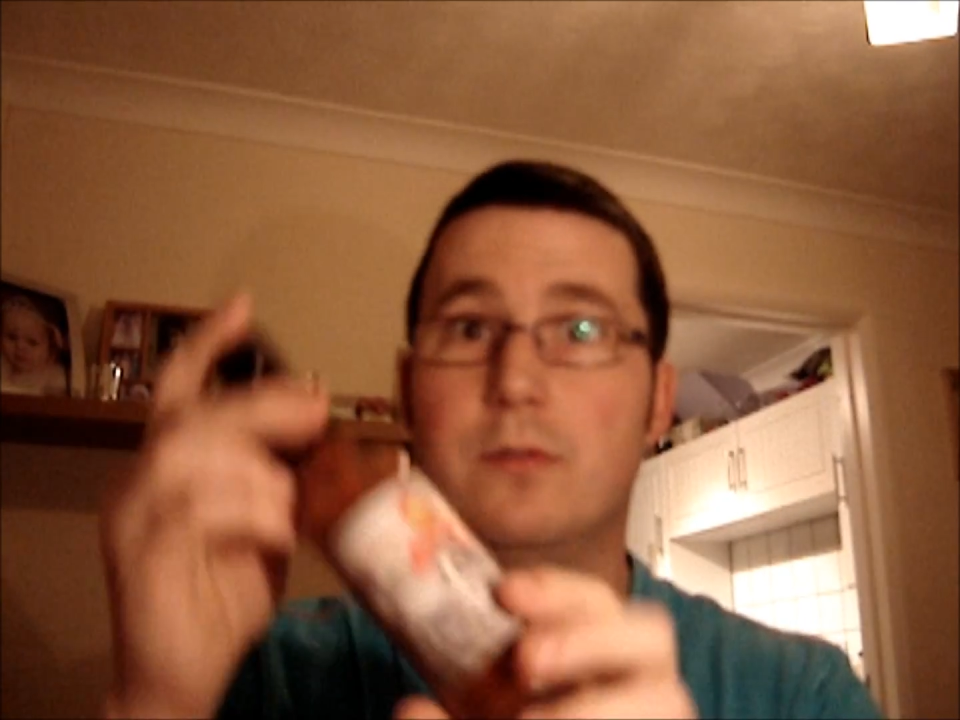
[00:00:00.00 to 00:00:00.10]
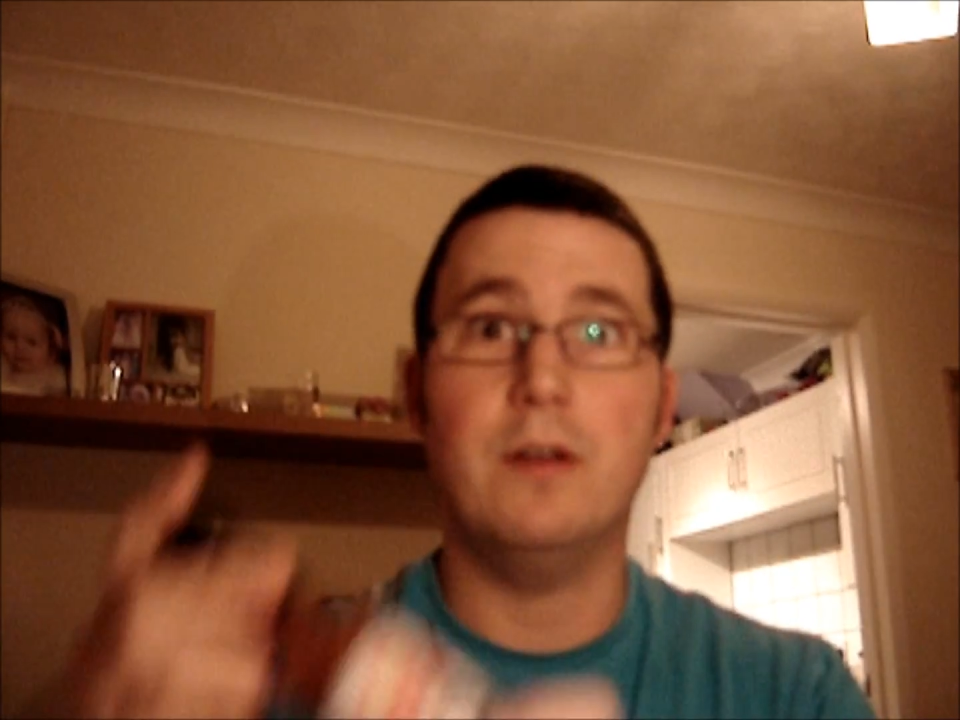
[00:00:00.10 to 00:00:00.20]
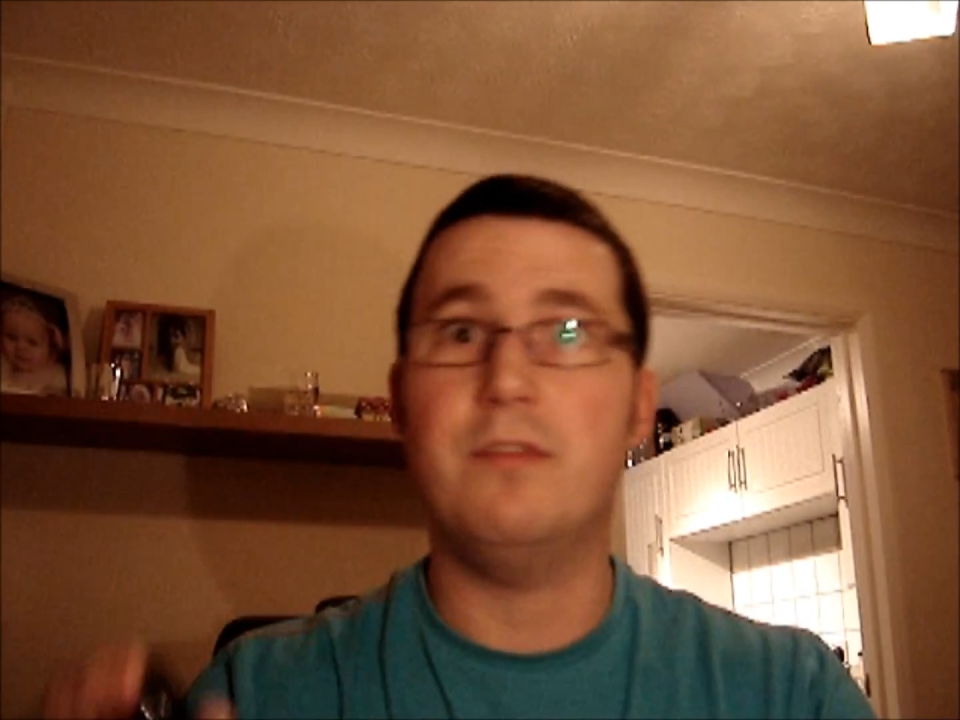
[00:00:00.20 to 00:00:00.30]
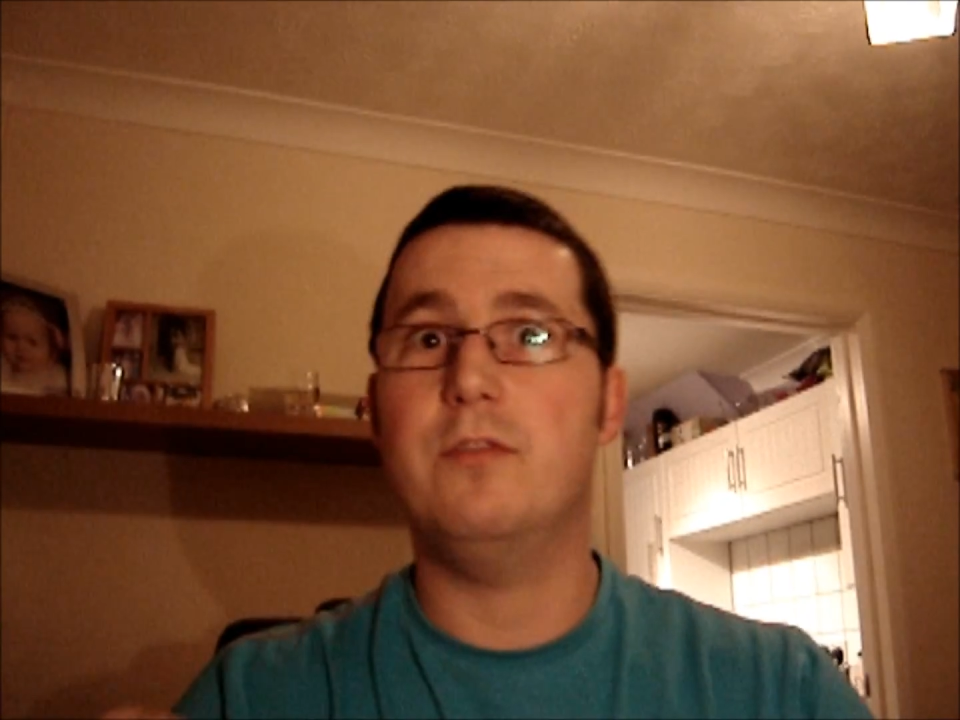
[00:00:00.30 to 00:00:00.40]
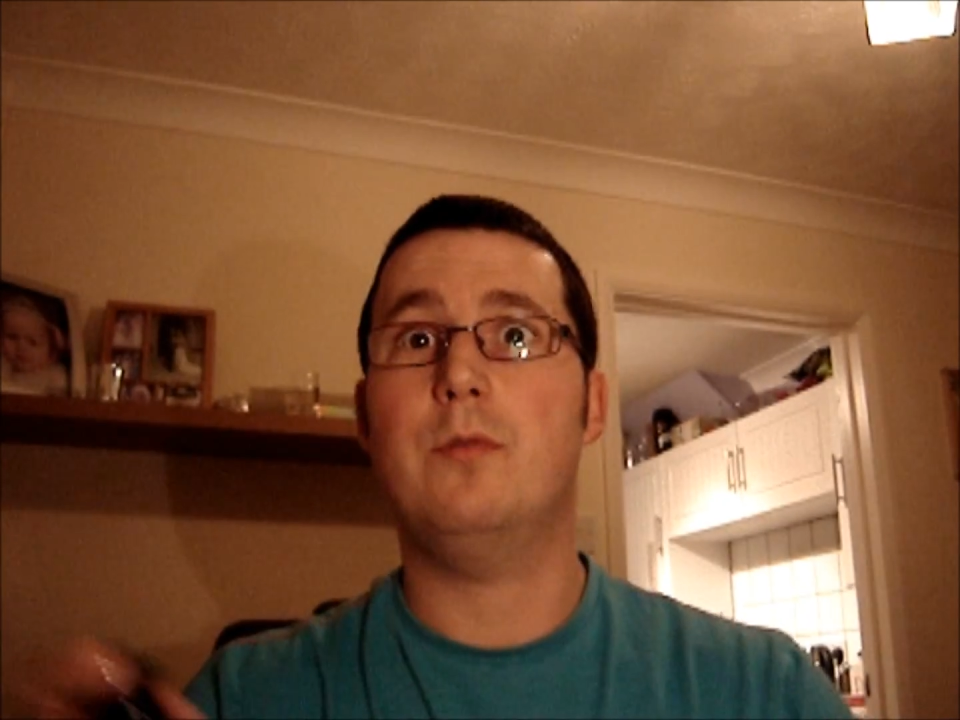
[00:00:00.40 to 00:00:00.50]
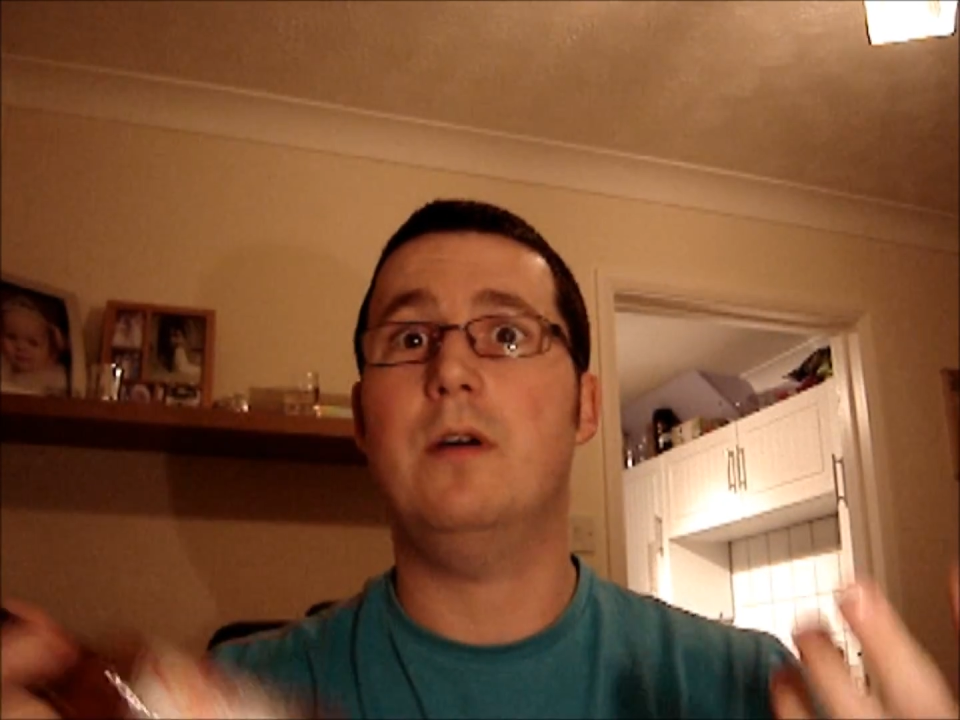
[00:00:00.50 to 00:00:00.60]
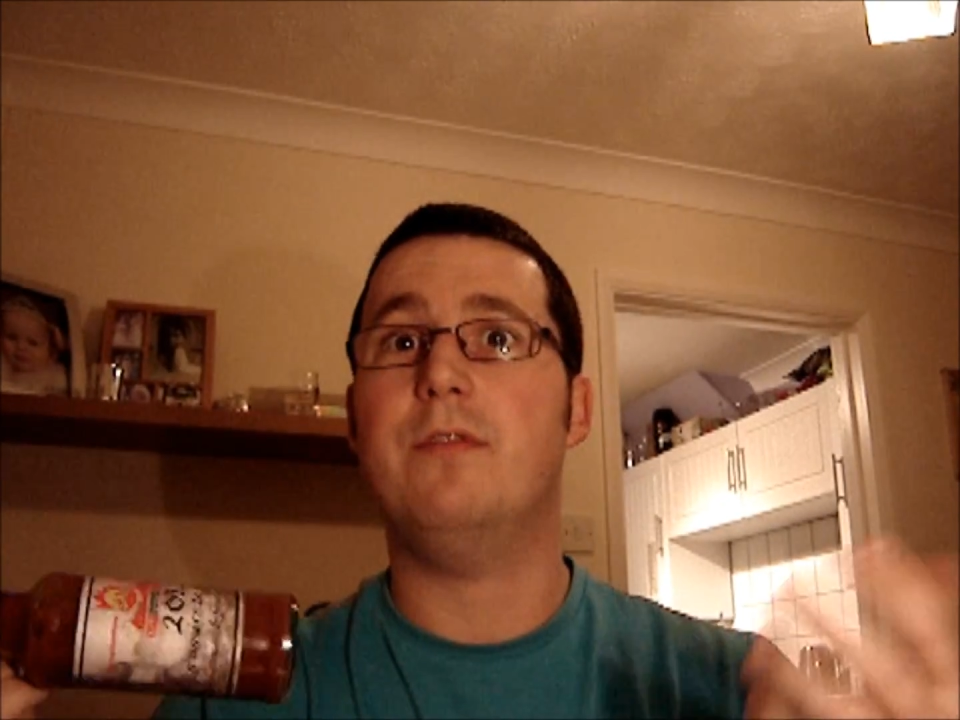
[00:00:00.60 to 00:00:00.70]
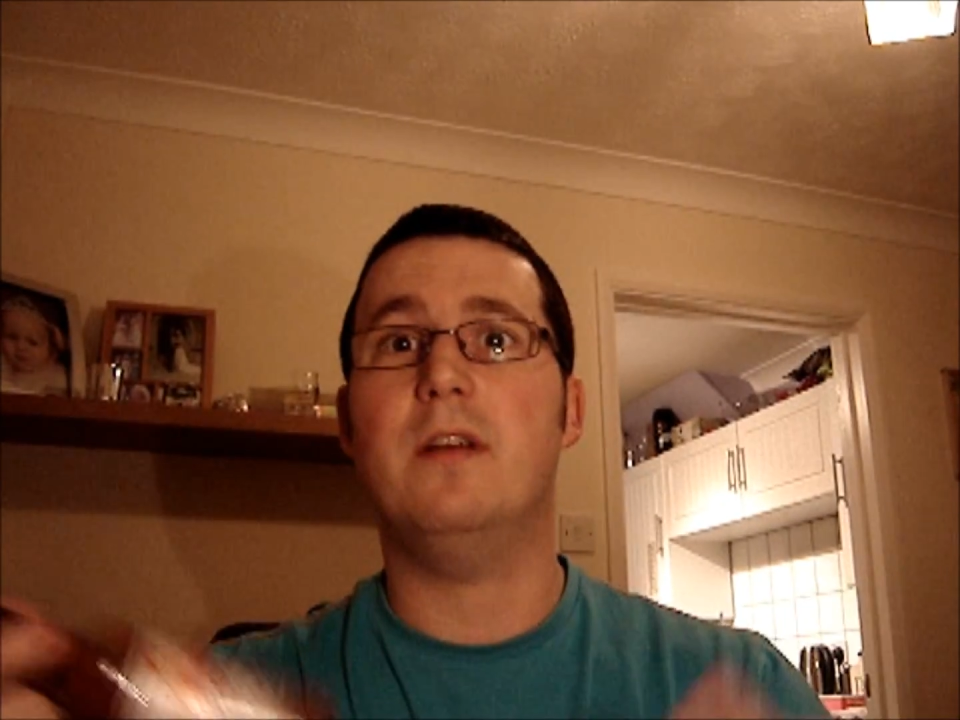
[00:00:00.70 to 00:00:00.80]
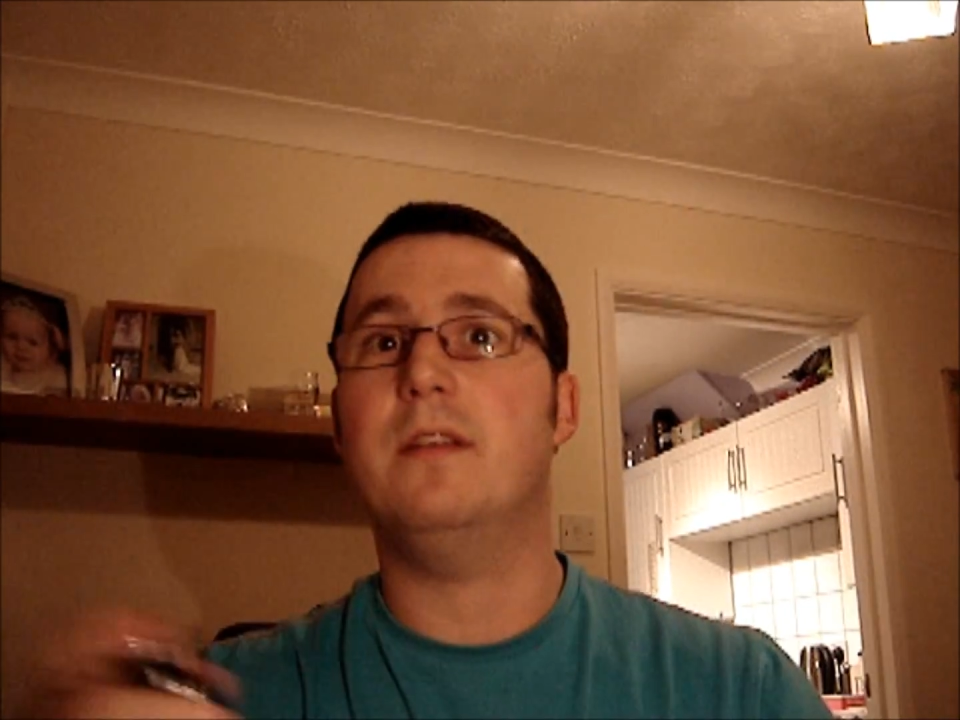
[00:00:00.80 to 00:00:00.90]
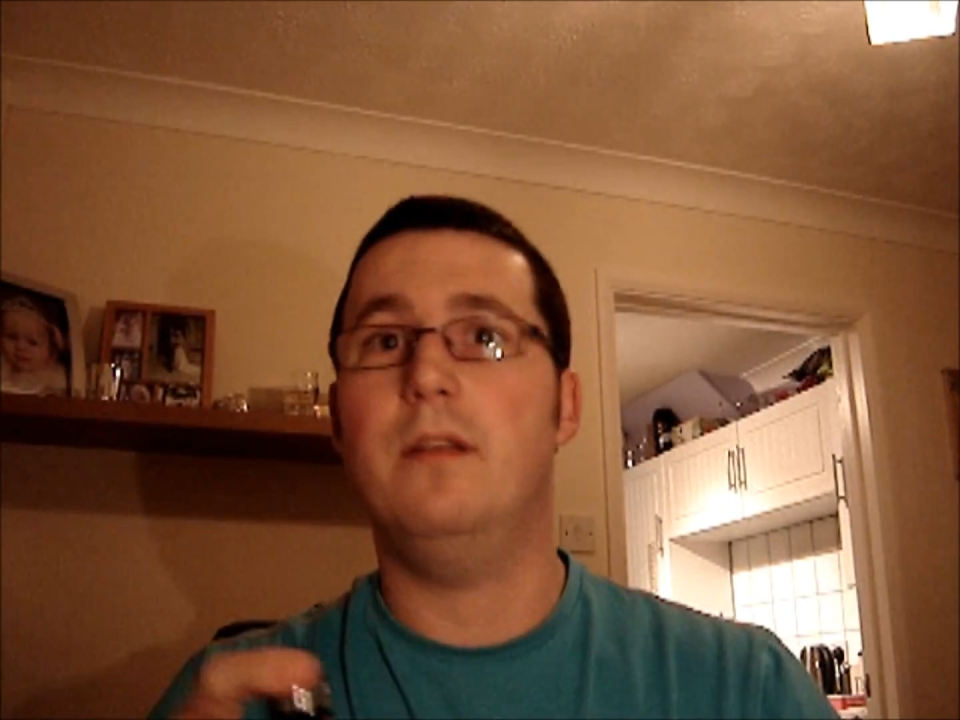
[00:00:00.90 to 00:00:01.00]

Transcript: the 12th of the 12th.